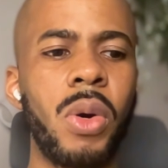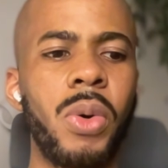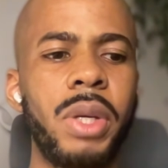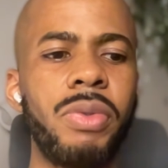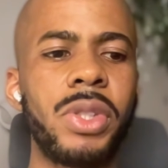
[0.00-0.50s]

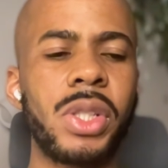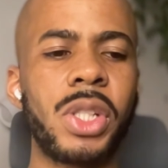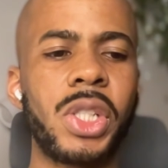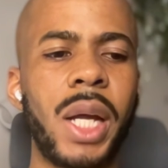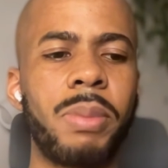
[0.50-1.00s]
or even just
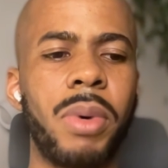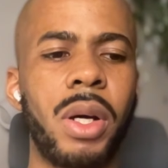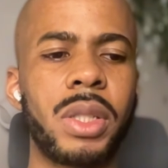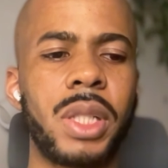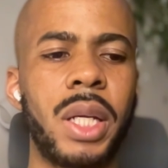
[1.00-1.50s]
a chat
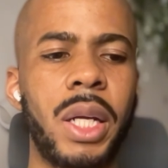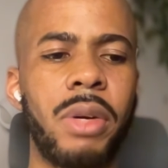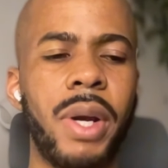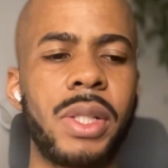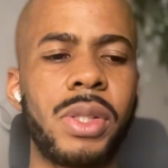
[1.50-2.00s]
bot
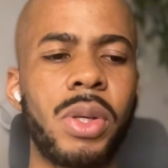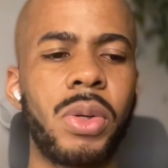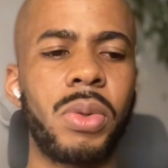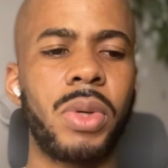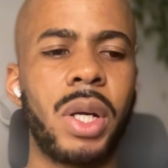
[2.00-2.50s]
here, right?
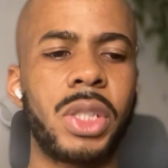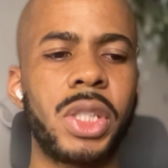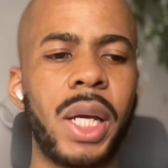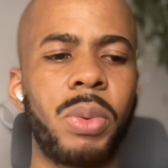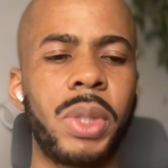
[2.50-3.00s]
So
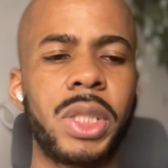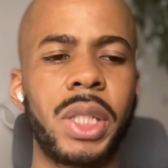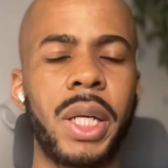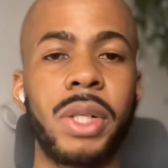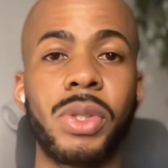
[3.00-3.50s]
chat
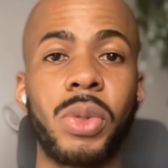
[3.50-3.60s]
widget here.